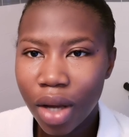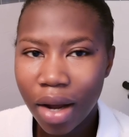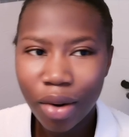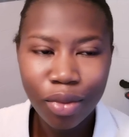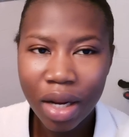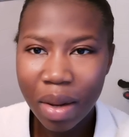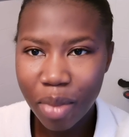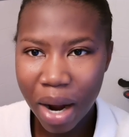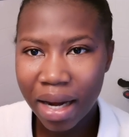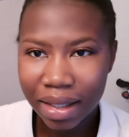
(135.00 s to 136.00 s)
I don't really
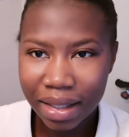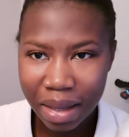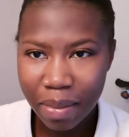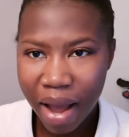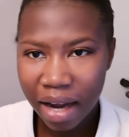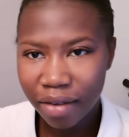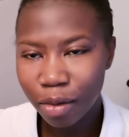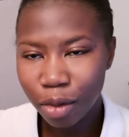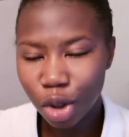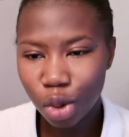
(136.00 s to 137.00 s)
buy the tea bag
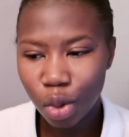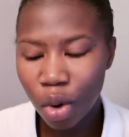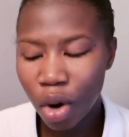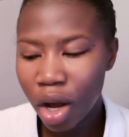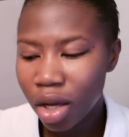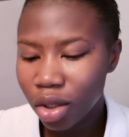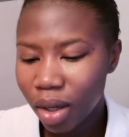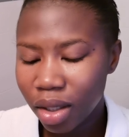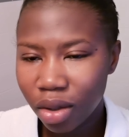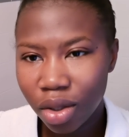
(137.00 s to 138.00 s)
from the store. So
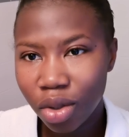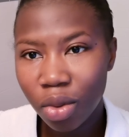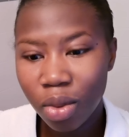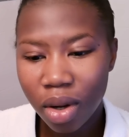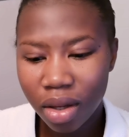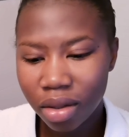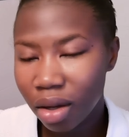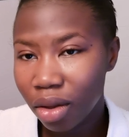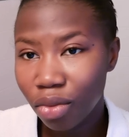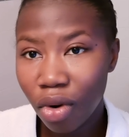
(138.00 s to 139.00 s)
I thought, you know what, there's
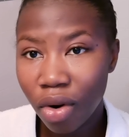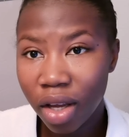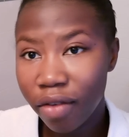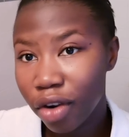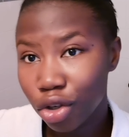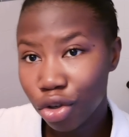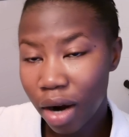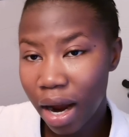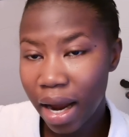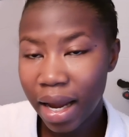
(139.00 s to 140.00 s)
nothing wrong, give it a
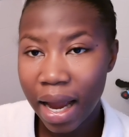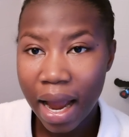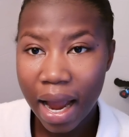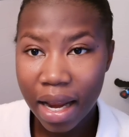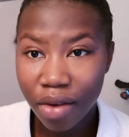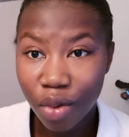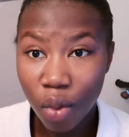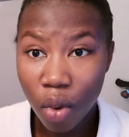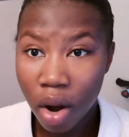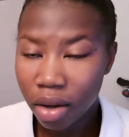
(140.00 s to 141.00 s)
try. And if it
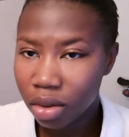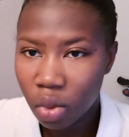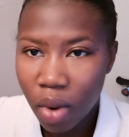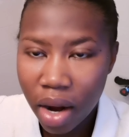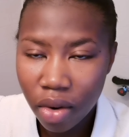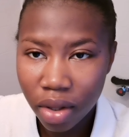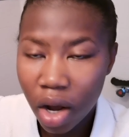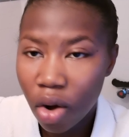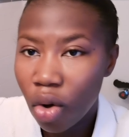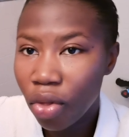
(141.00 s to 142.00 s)
works, why not?
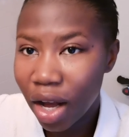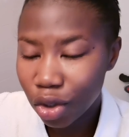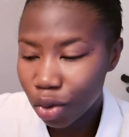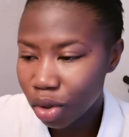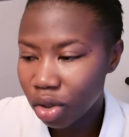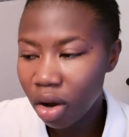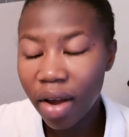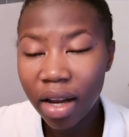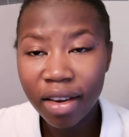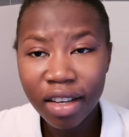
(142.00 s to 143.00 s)
They're all natural stuff,
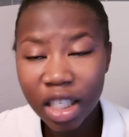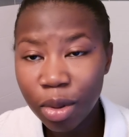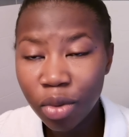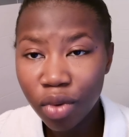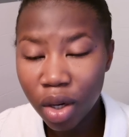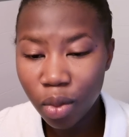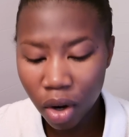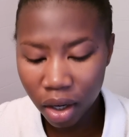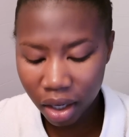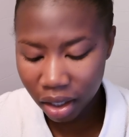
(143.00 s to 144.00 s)
and it has been really
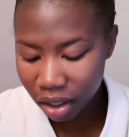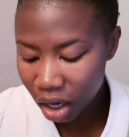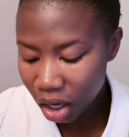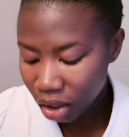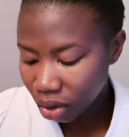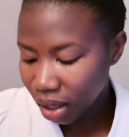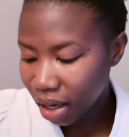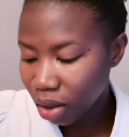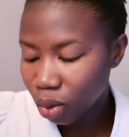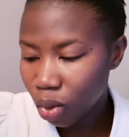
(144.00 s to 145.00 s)
working. So
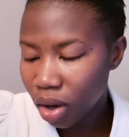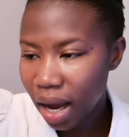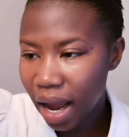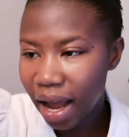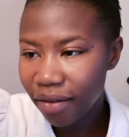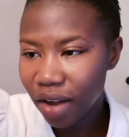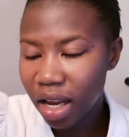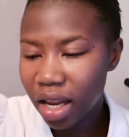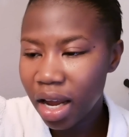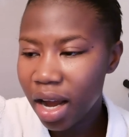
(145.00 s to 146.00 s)
that is what I have
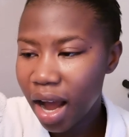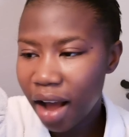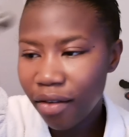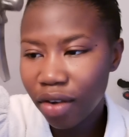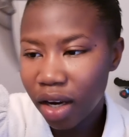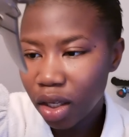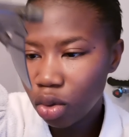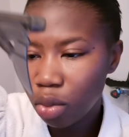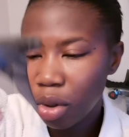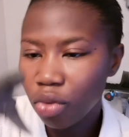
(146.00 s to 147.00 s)
in here. I have a
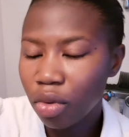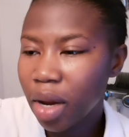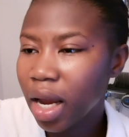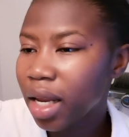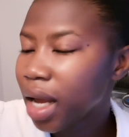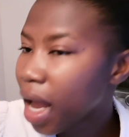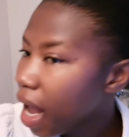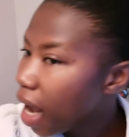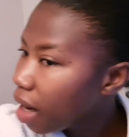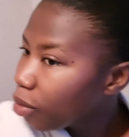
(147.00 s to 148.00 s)
little bit remained,
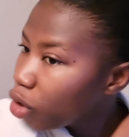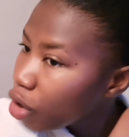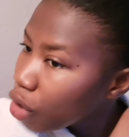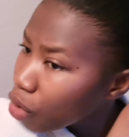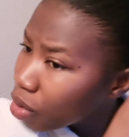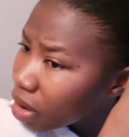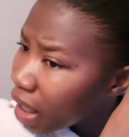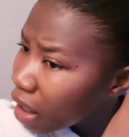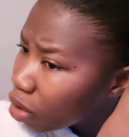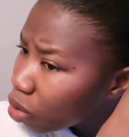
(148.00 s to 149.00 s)
and I'm going to use
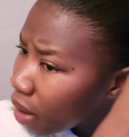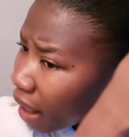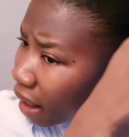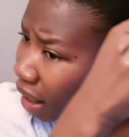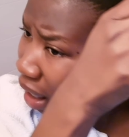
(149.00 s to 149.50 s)
that to like